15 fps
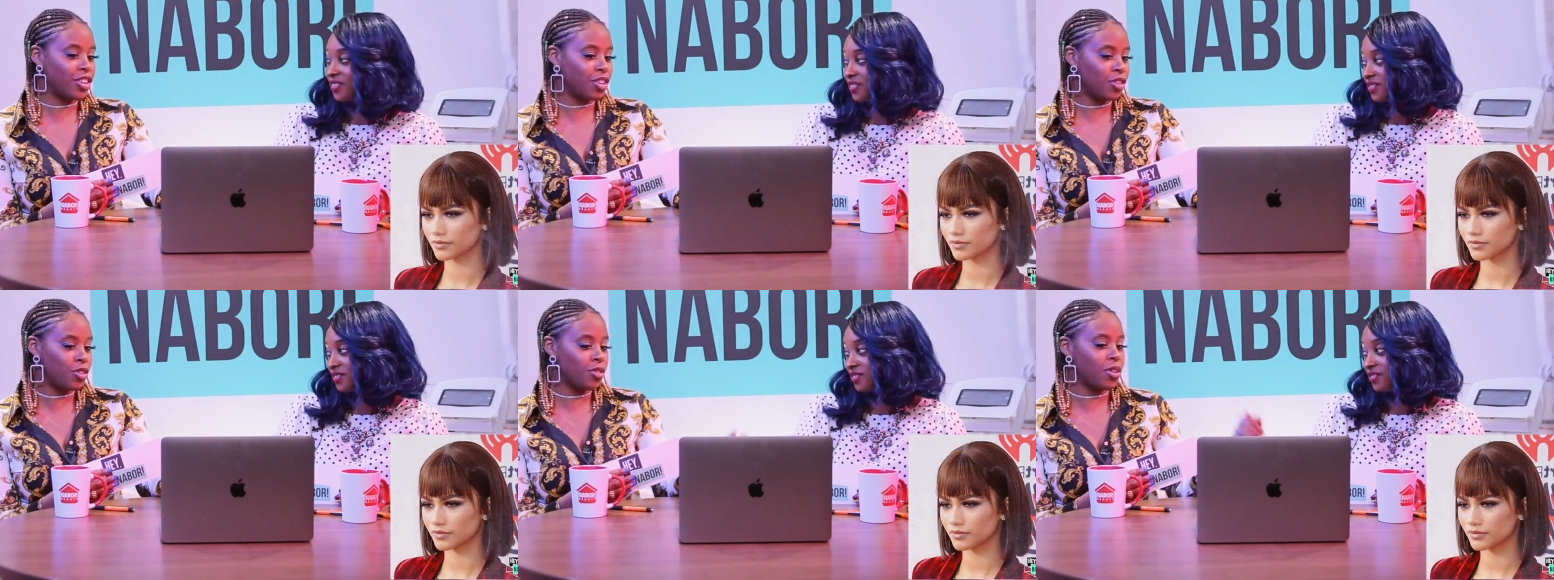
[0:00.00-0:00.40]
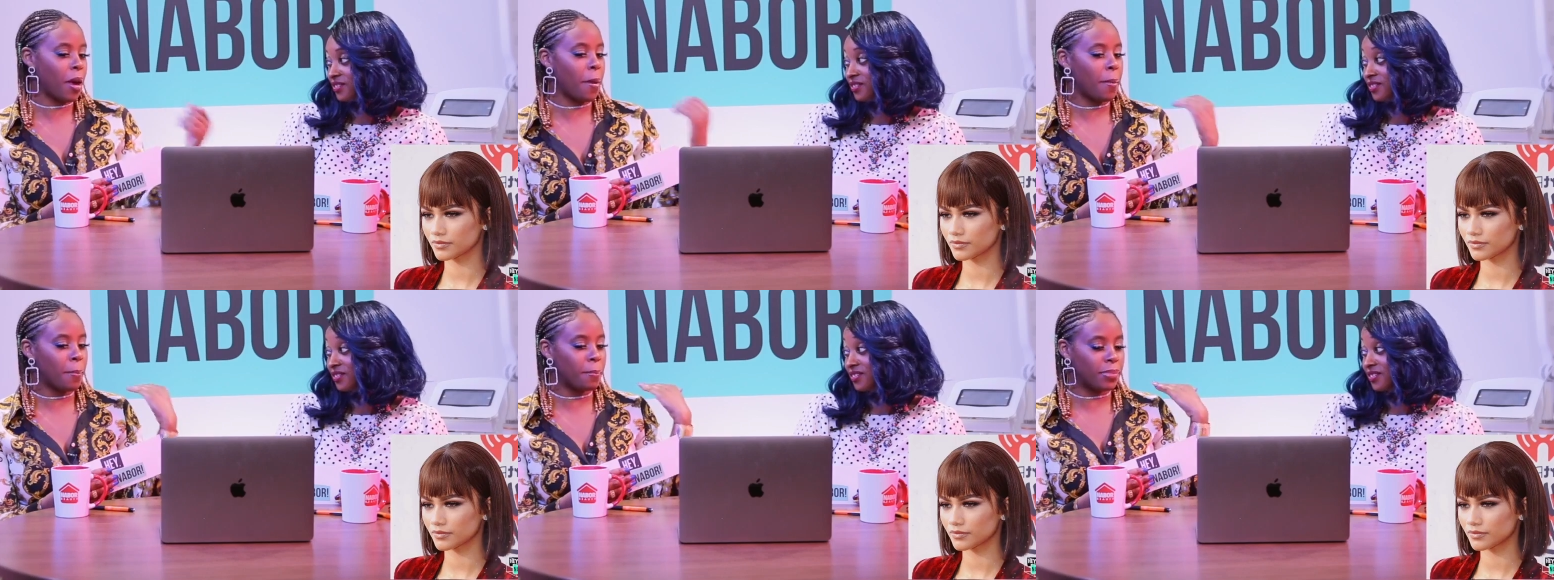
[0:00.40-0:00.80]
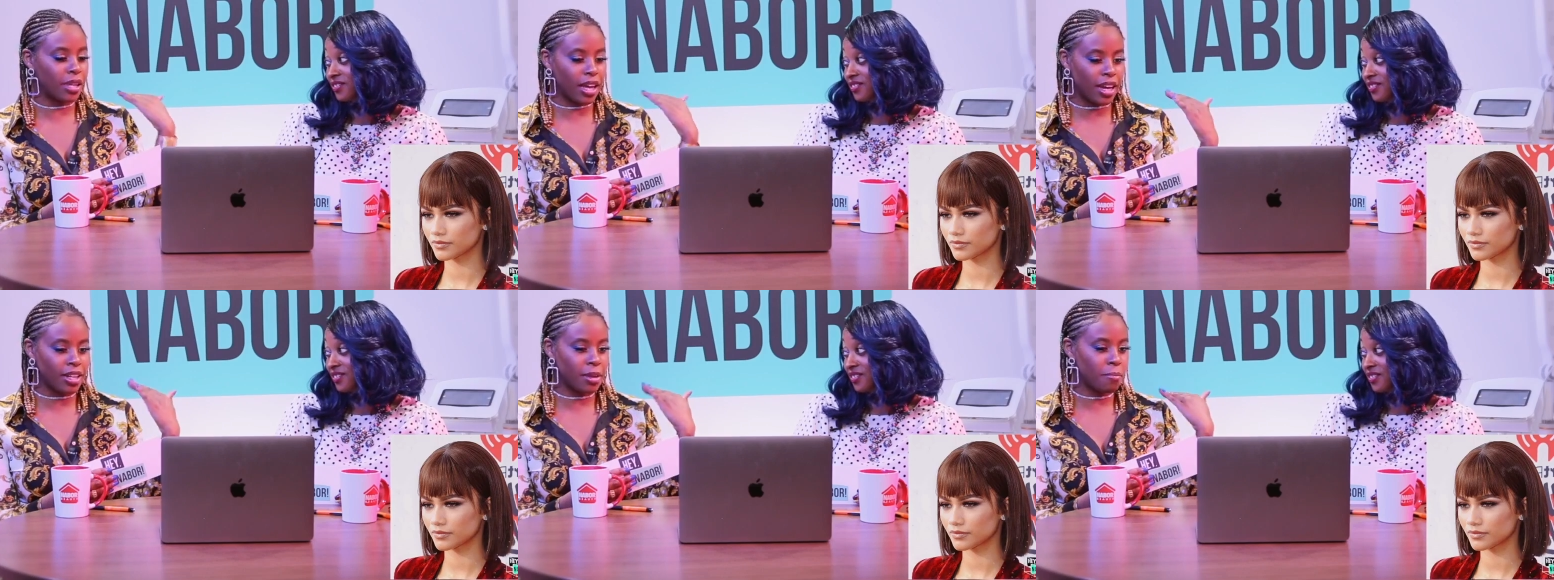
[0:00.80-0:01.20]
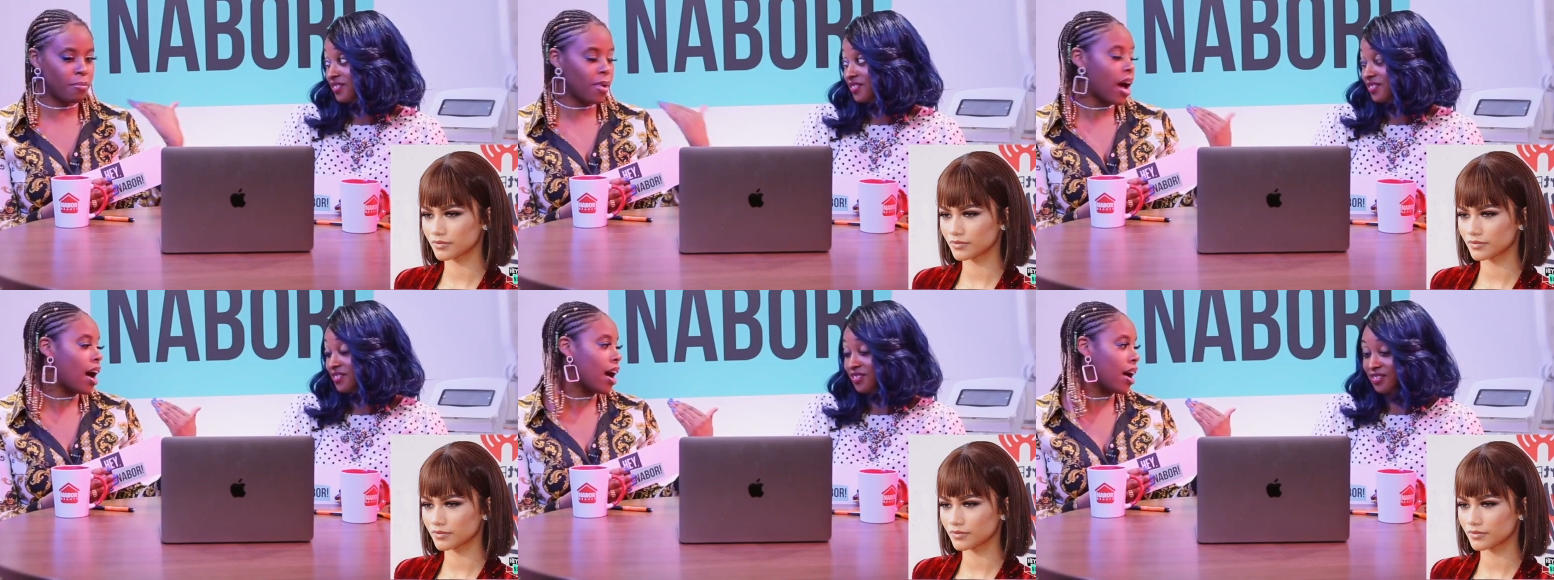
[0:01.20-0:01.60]
Speaker 1: cute blunt
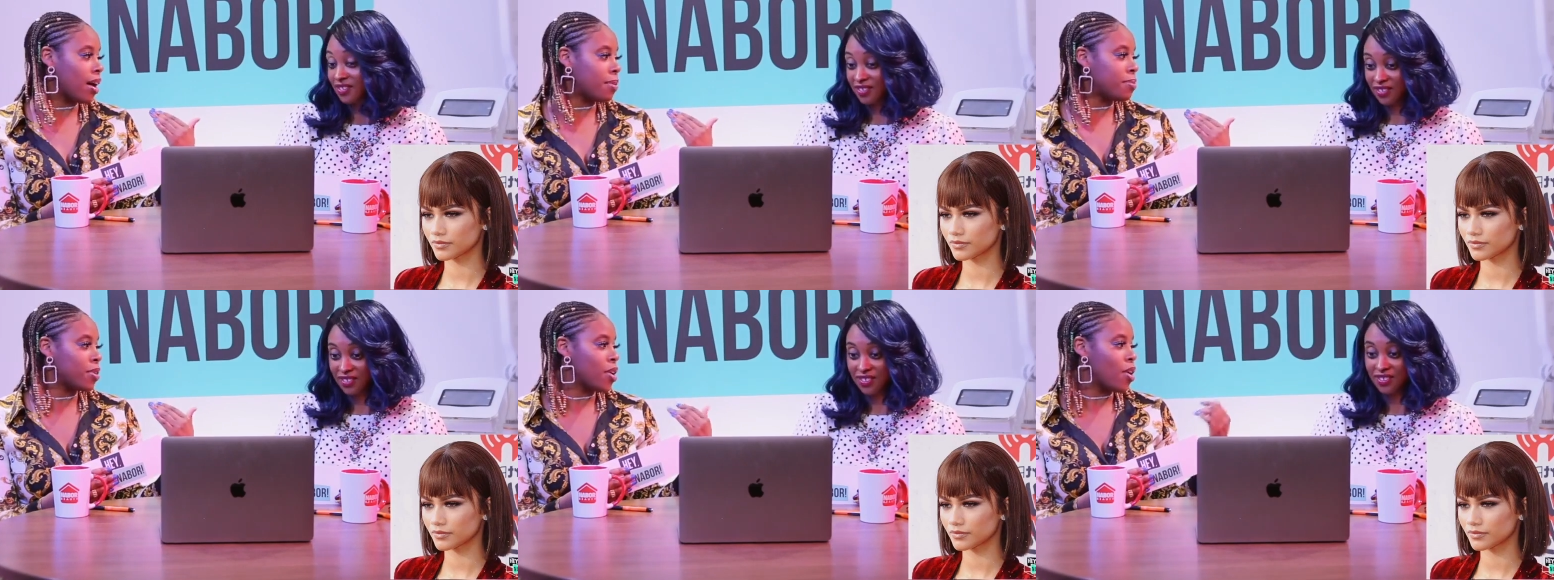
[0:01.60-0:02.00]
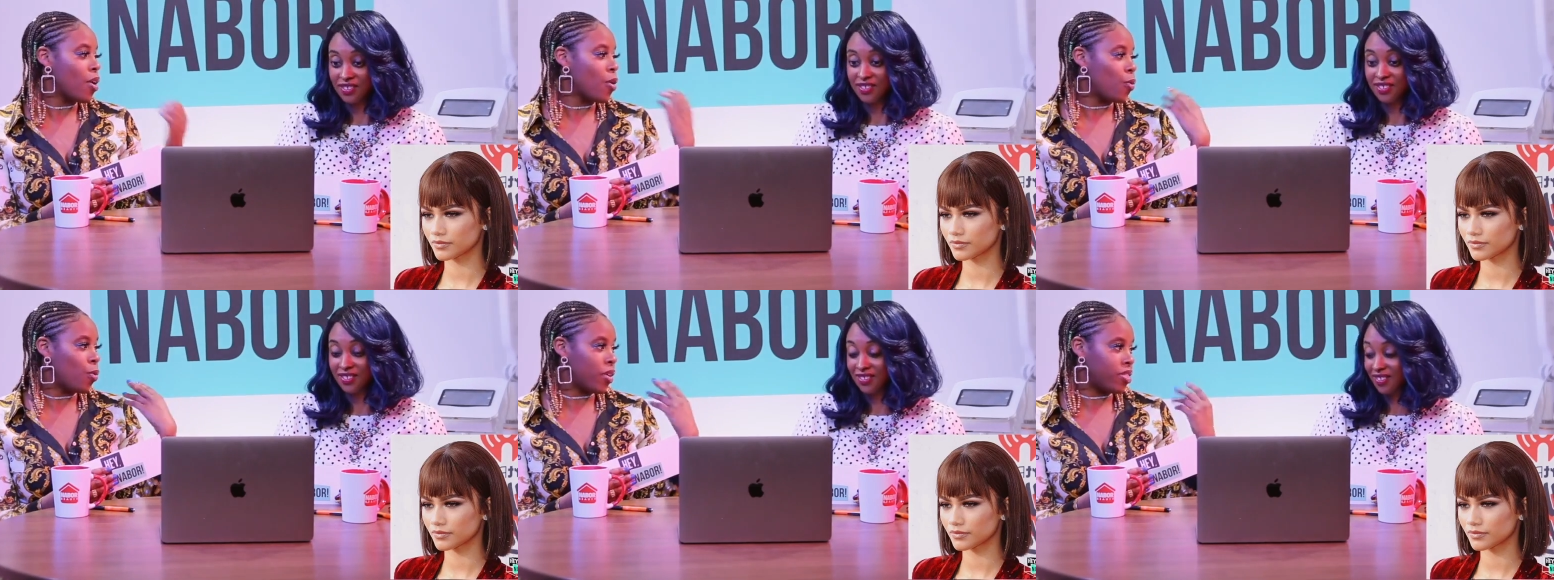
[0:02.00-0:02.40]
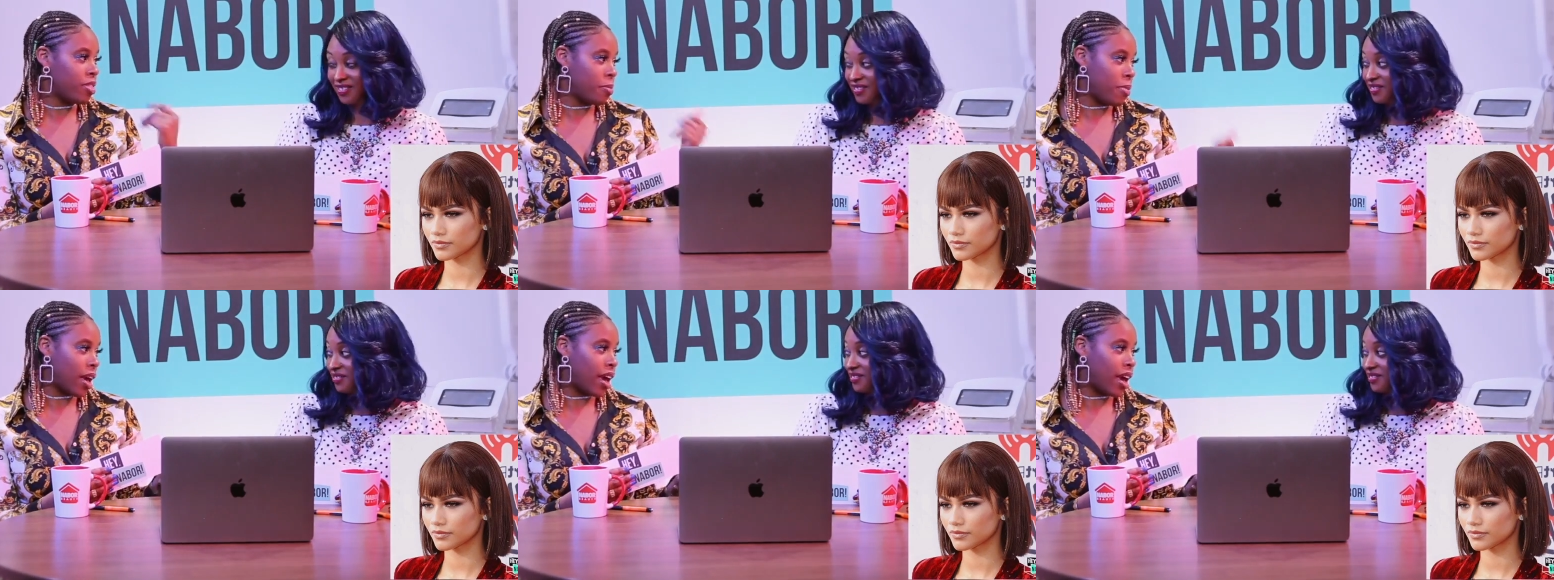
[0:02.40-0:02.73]
bob with the